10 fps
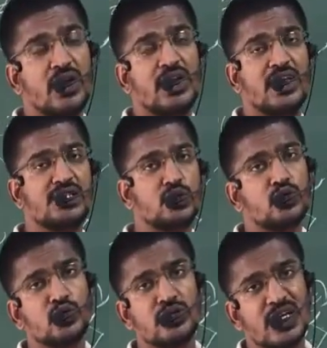It has
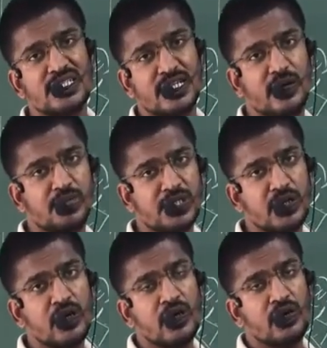2 to 3 steps
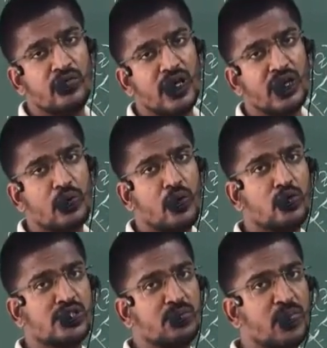where you have
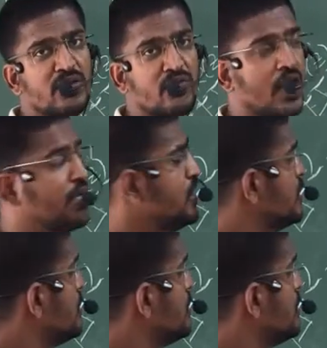to simplify.